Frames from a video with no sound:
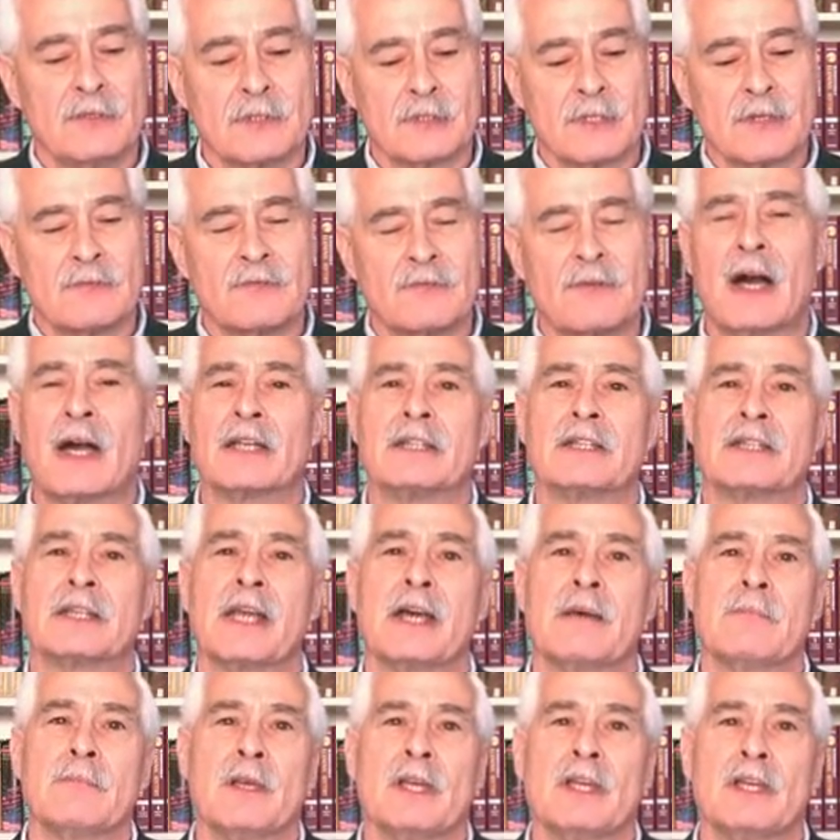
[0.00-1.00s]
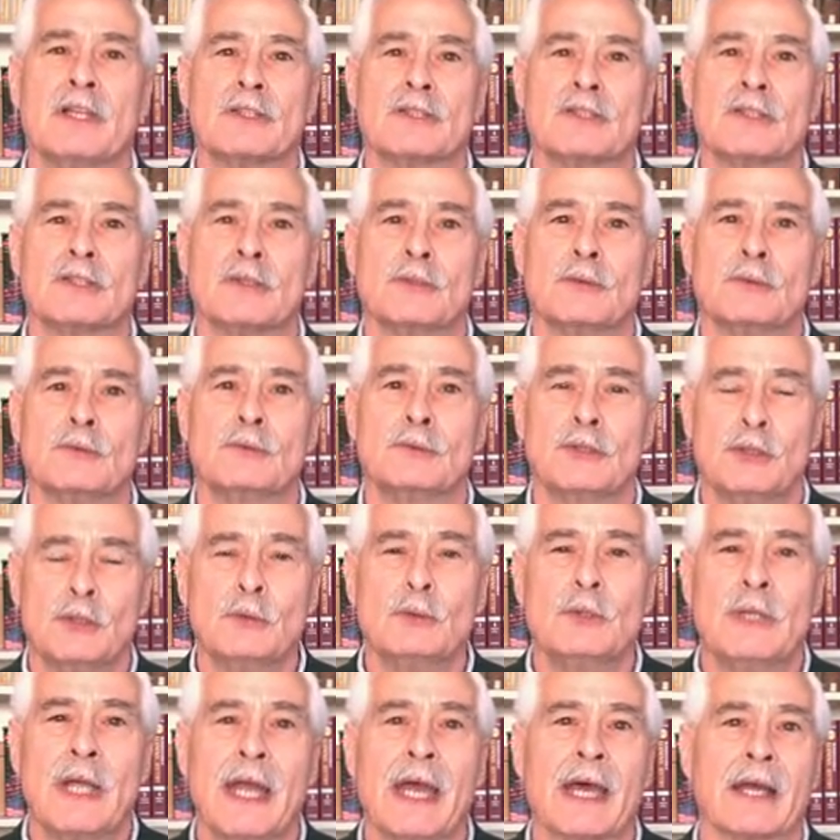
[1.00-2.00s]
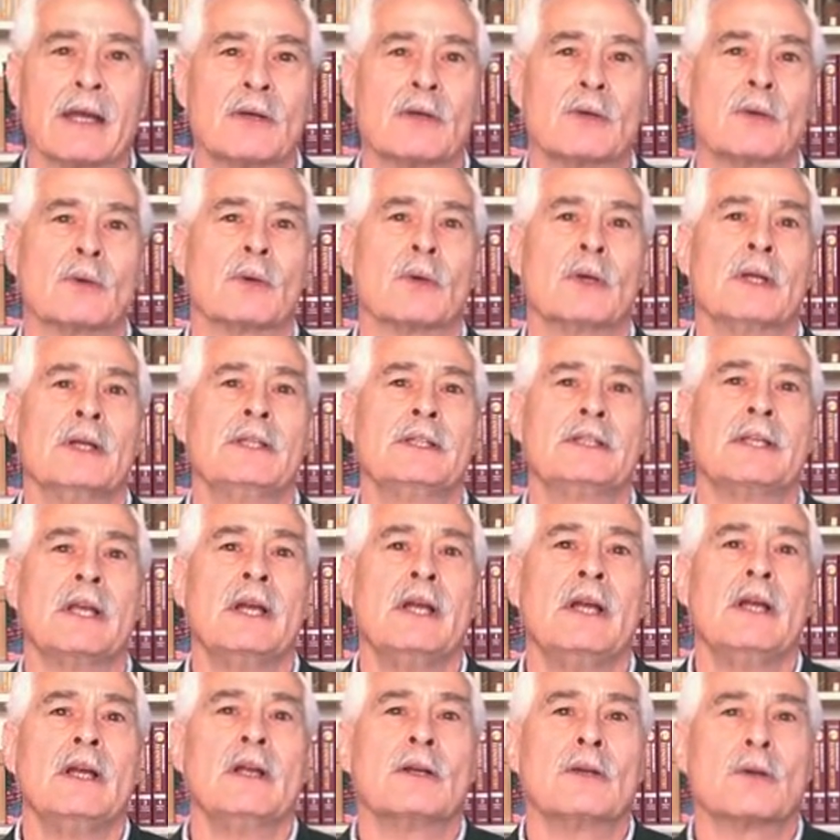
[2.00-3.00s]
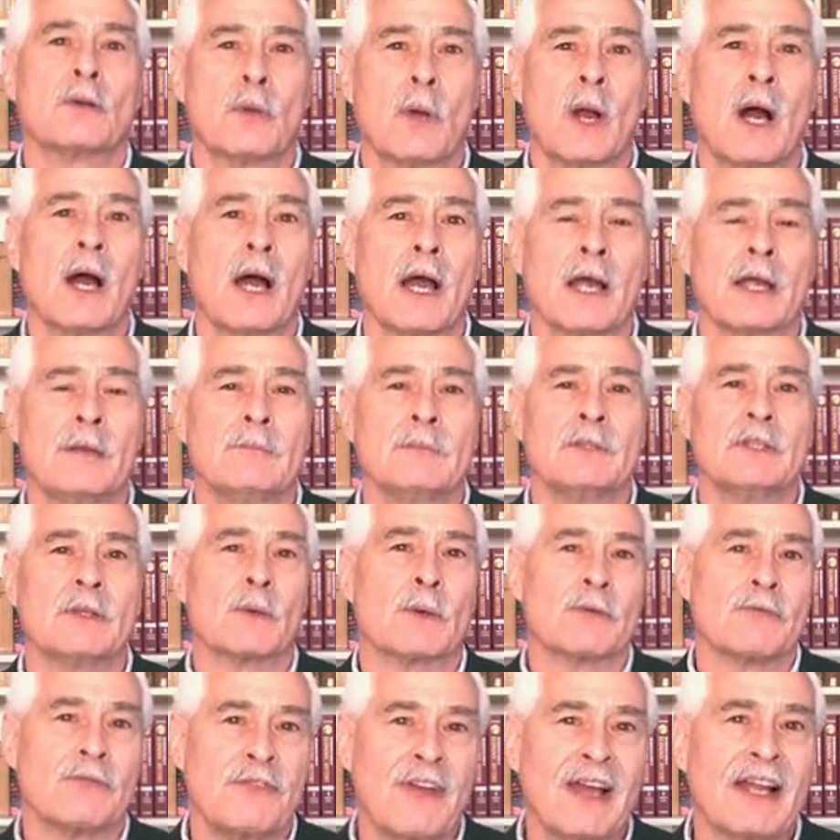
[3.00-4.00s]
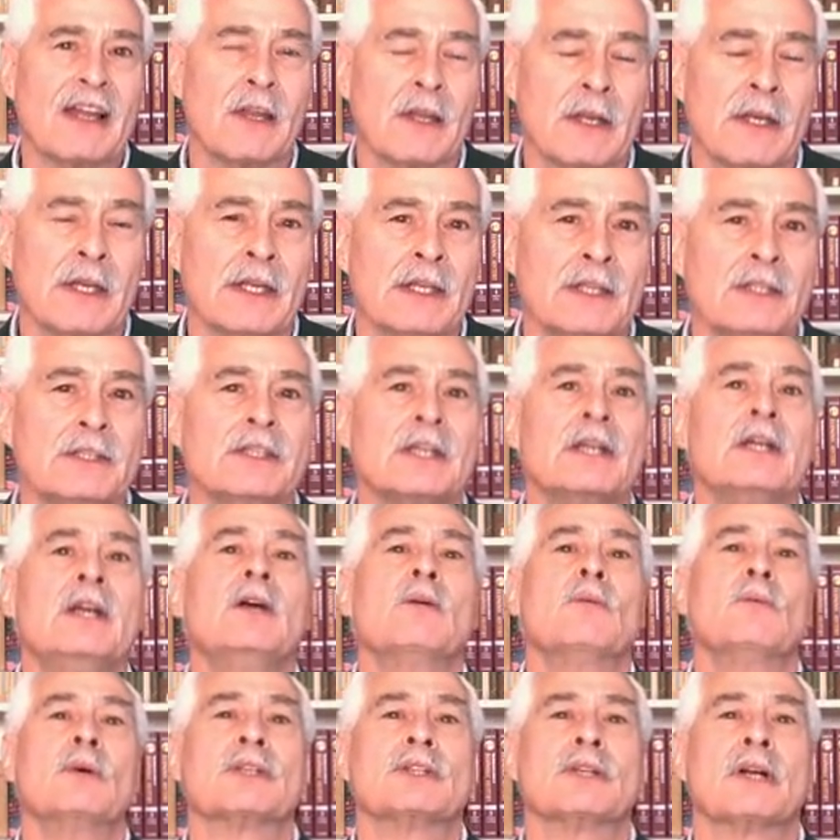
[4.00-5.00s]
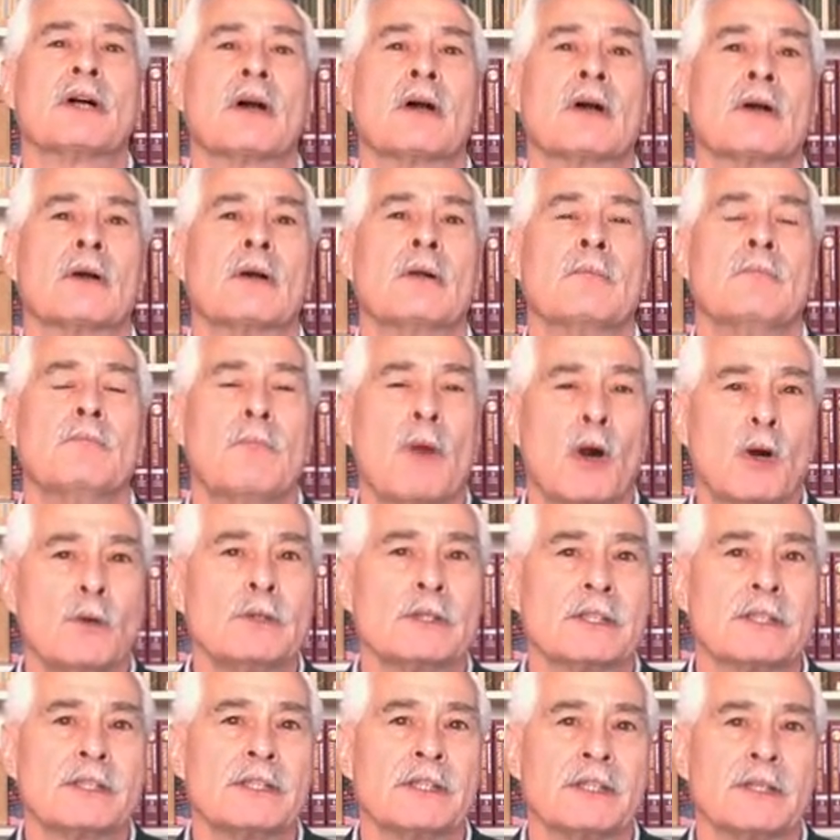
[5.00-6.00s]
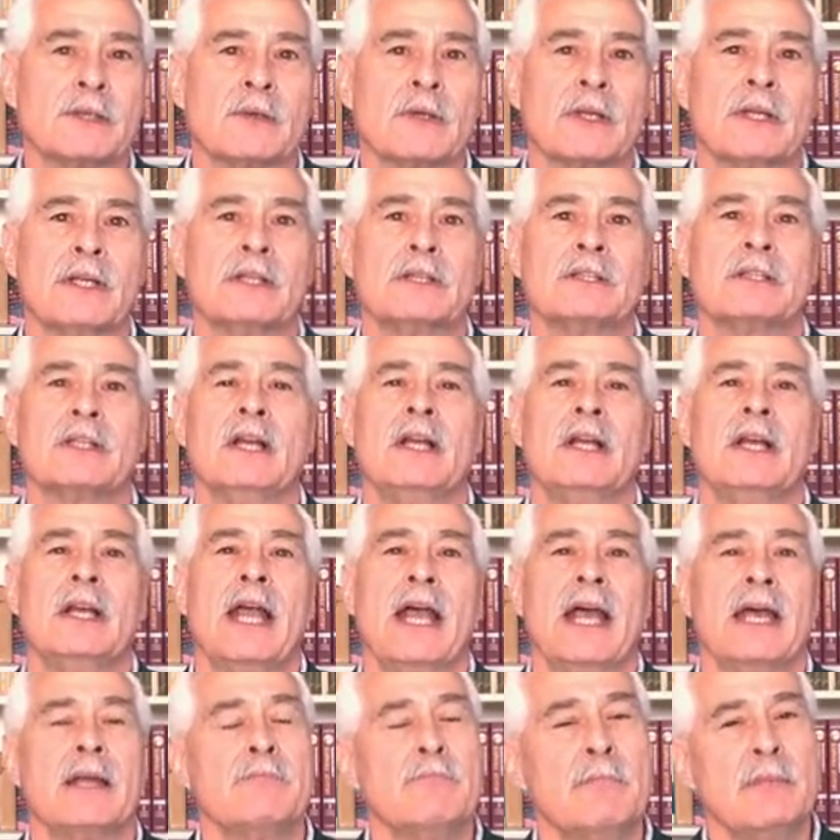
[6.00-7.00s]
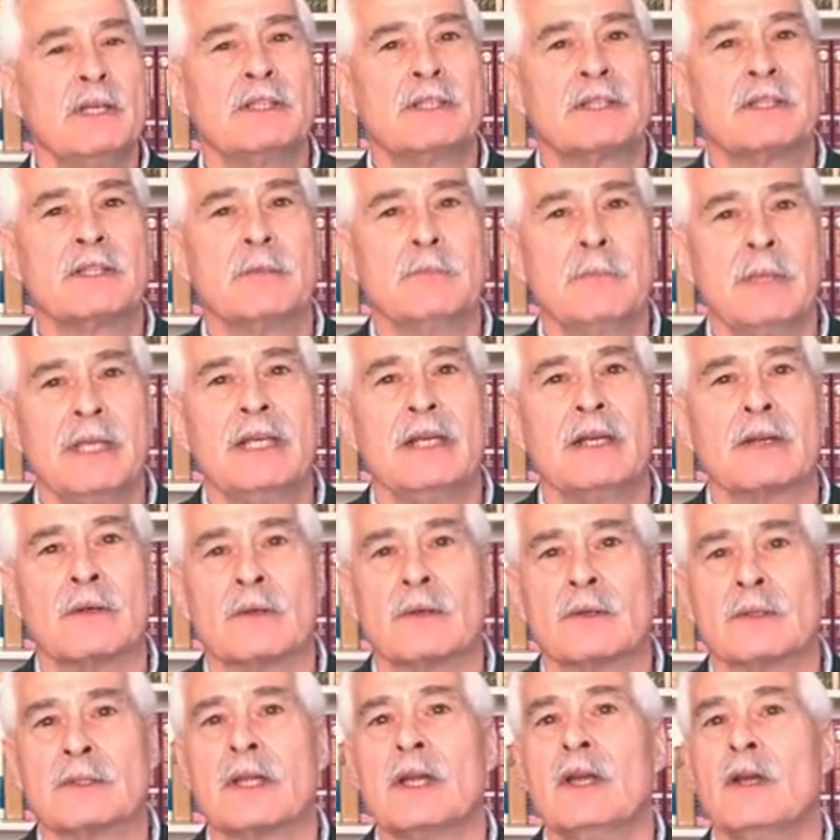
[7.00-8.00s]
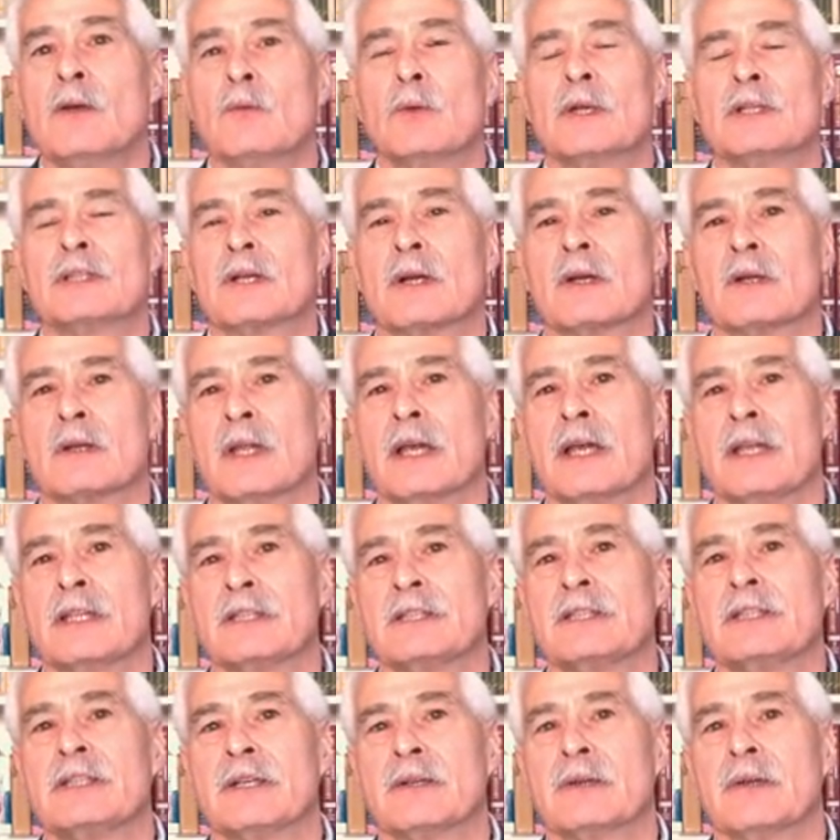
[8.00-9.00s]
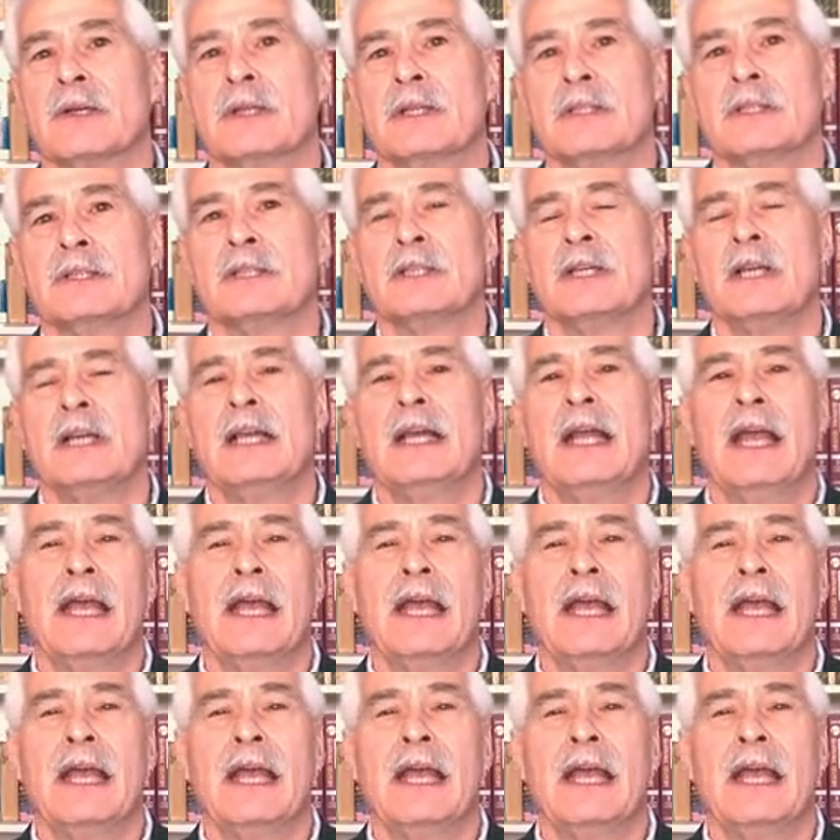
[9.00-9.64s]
divides them into two categories: crimes or felonies, which are most serious, and misdemeanors, which are less serious.